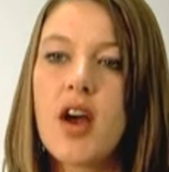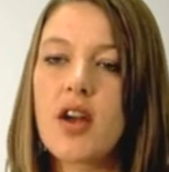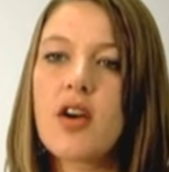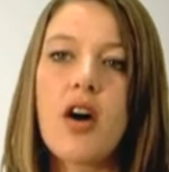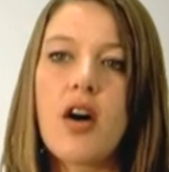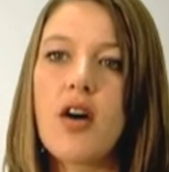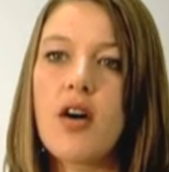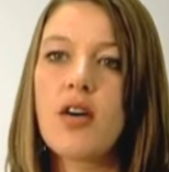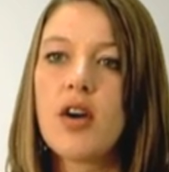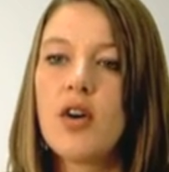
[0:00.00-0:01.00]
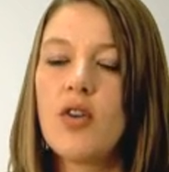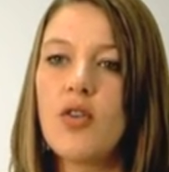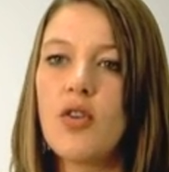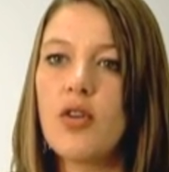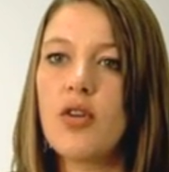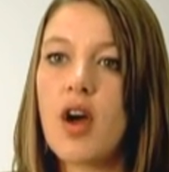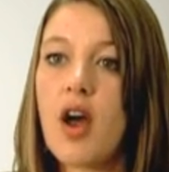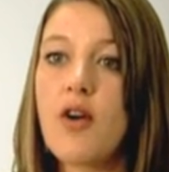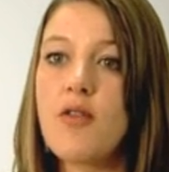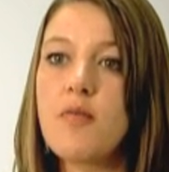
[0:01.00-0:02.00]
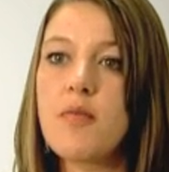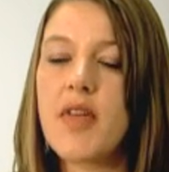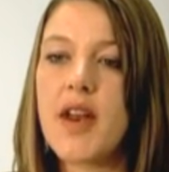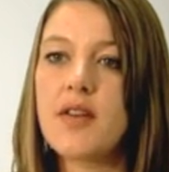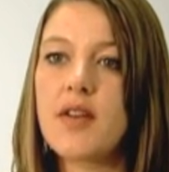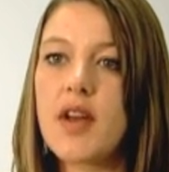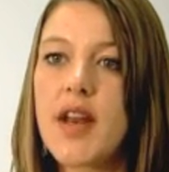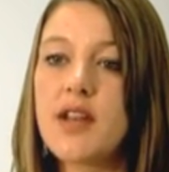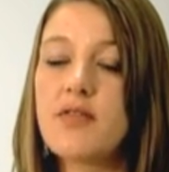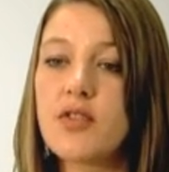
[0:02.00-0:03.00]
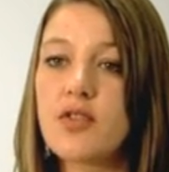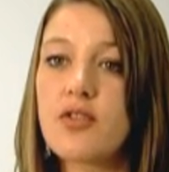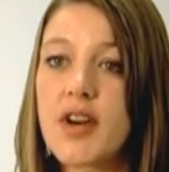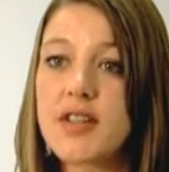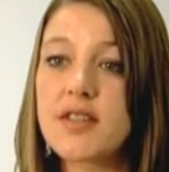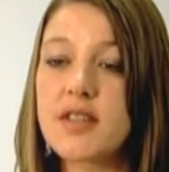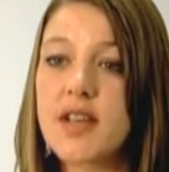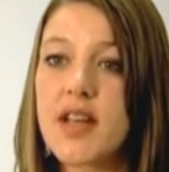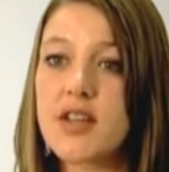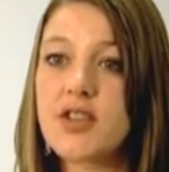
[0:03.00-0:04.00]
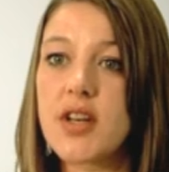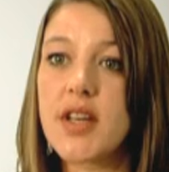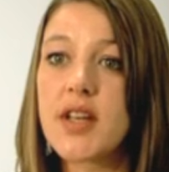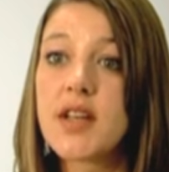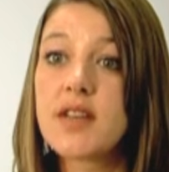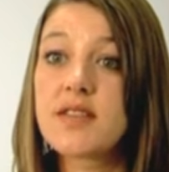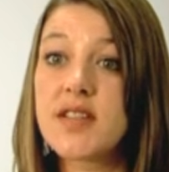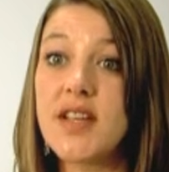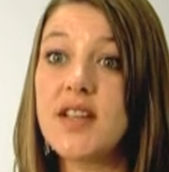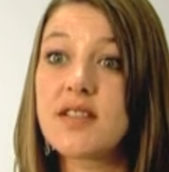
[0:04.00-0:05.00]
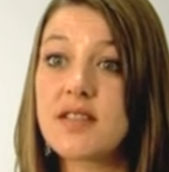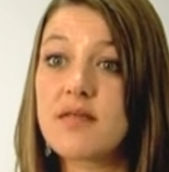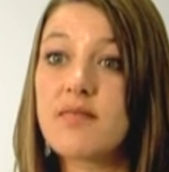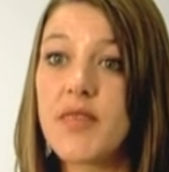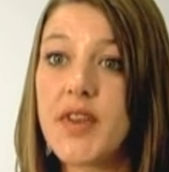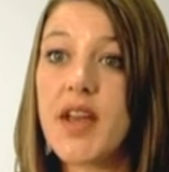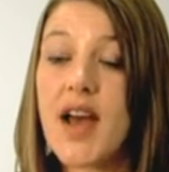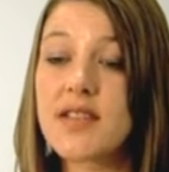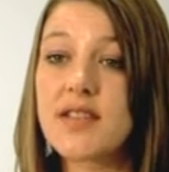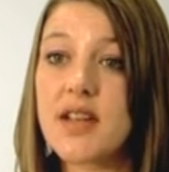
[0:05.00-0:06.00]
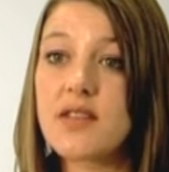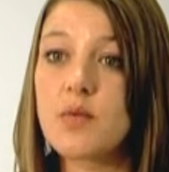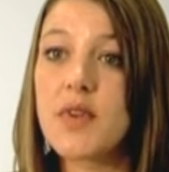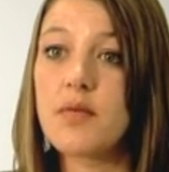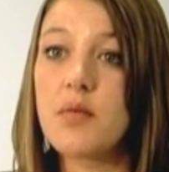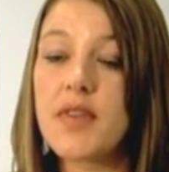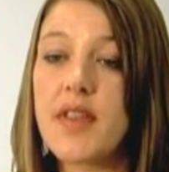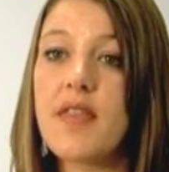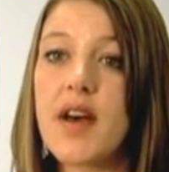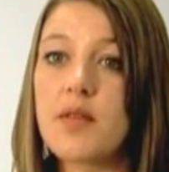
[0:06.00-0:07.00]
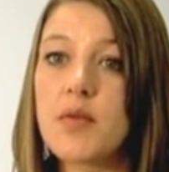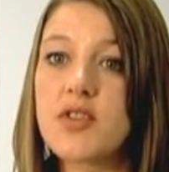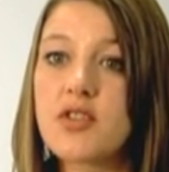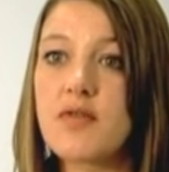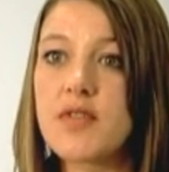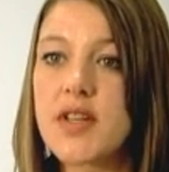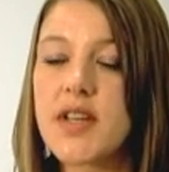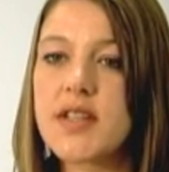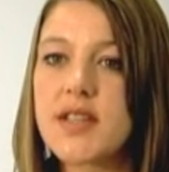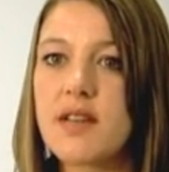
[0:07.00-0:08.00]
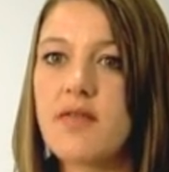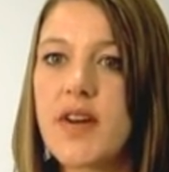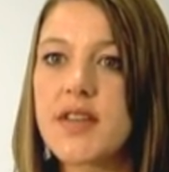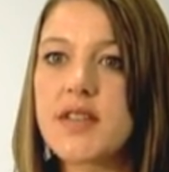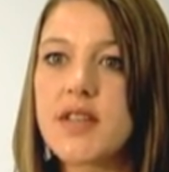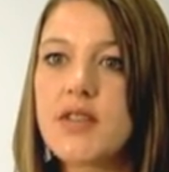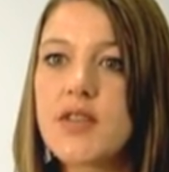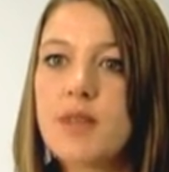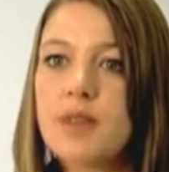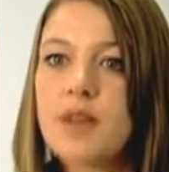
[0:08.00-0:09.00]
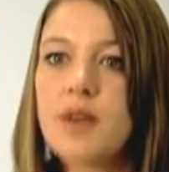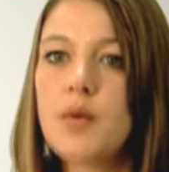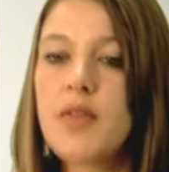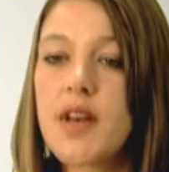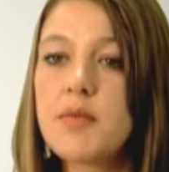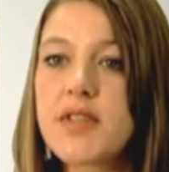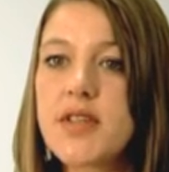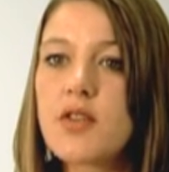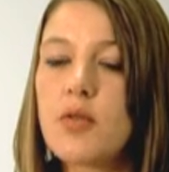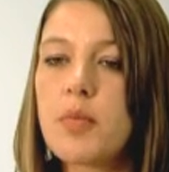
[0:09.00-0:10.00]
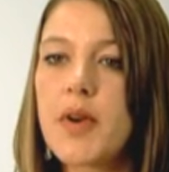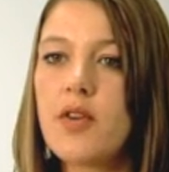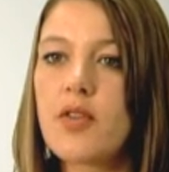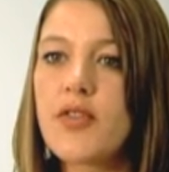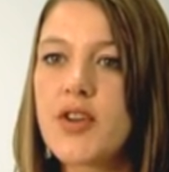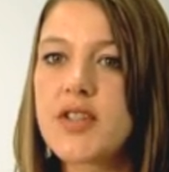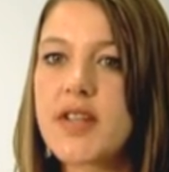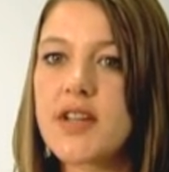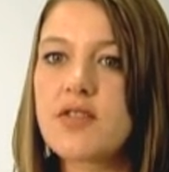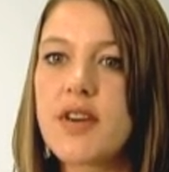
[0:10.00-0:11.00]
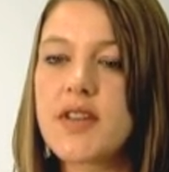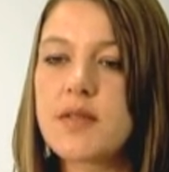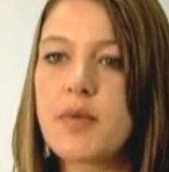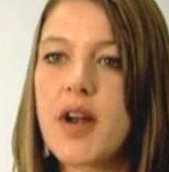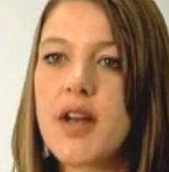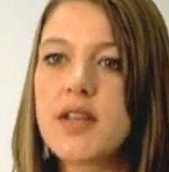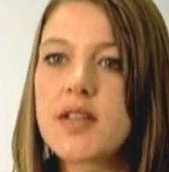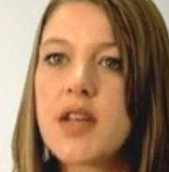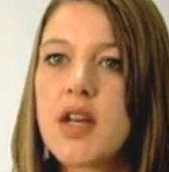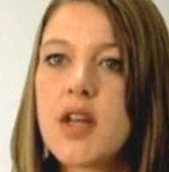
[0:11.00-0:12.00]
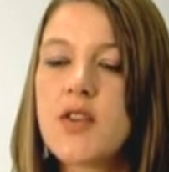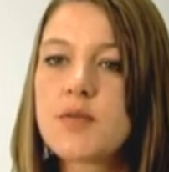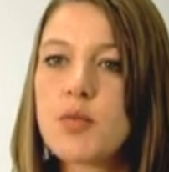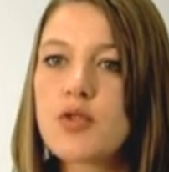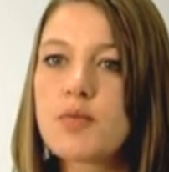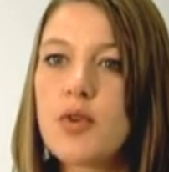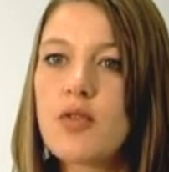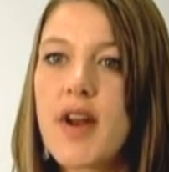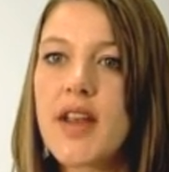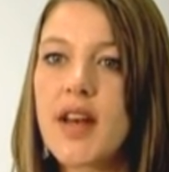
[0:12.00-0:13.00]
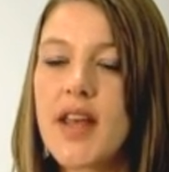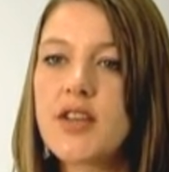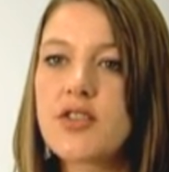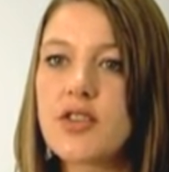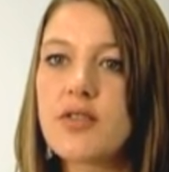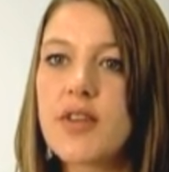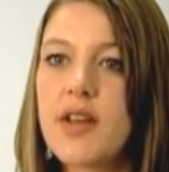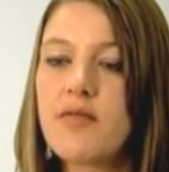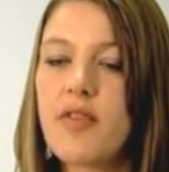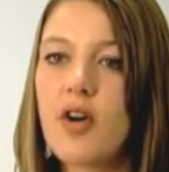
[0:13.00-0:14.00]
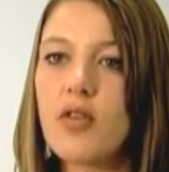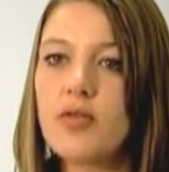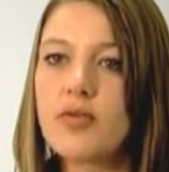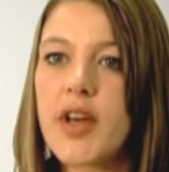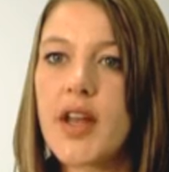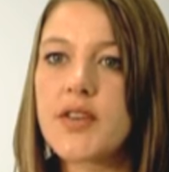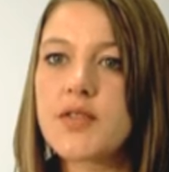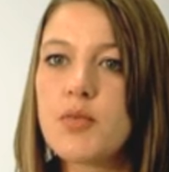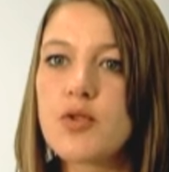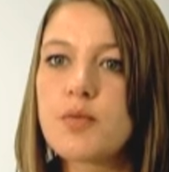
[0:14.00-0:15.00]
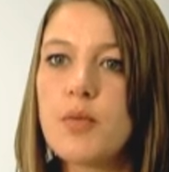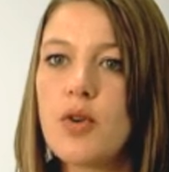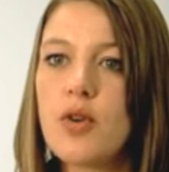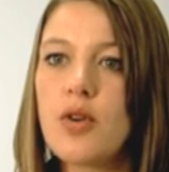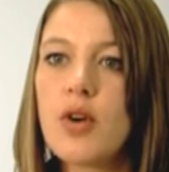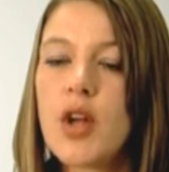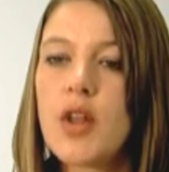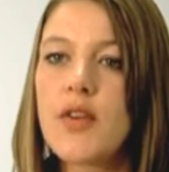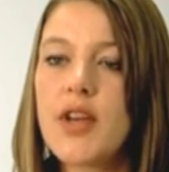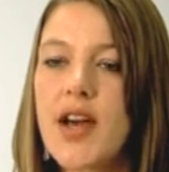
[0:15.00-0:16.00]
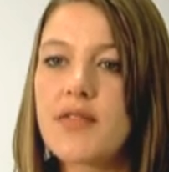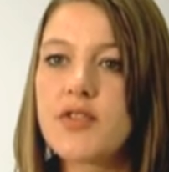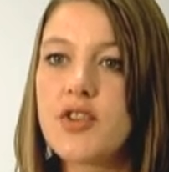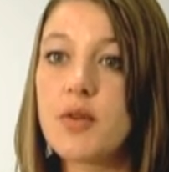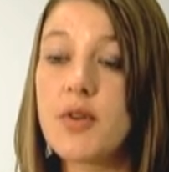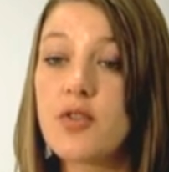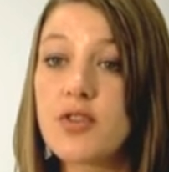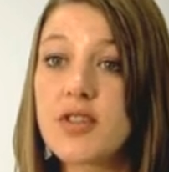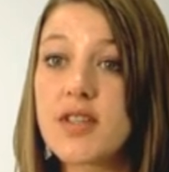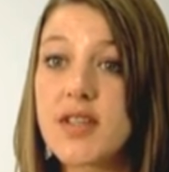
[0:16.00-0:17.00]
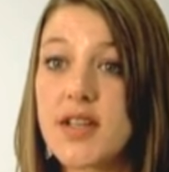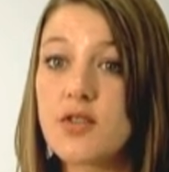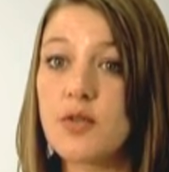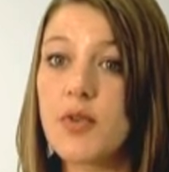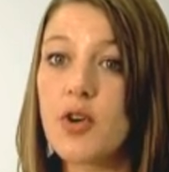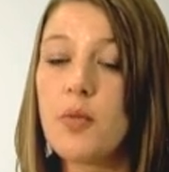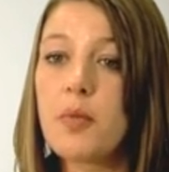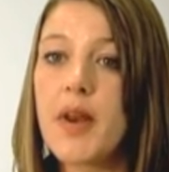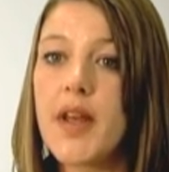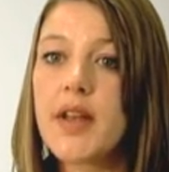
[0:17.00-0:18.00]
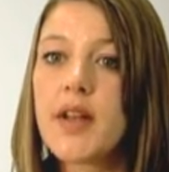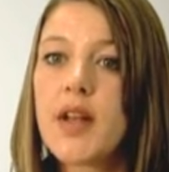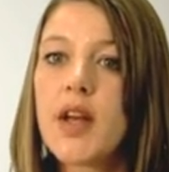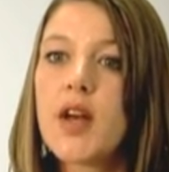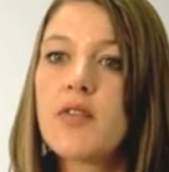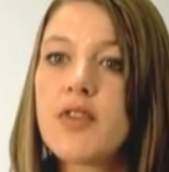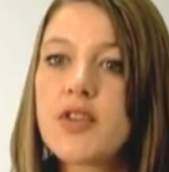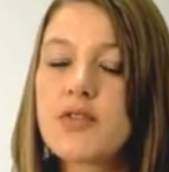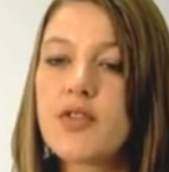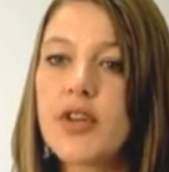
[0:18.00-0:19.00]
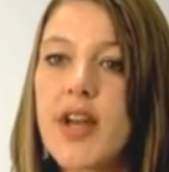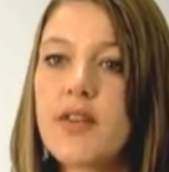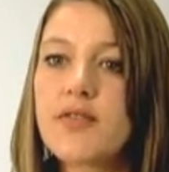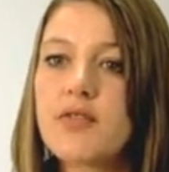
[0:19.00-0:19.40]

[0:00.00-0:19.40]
a car or a home, then any of your creditors can actually seize the assets within that, which is obviously a disadvantage. With a limited company or third sector enterprise, there's much more regulation involved and much more that you have to do in order to set up the company. First of all, you have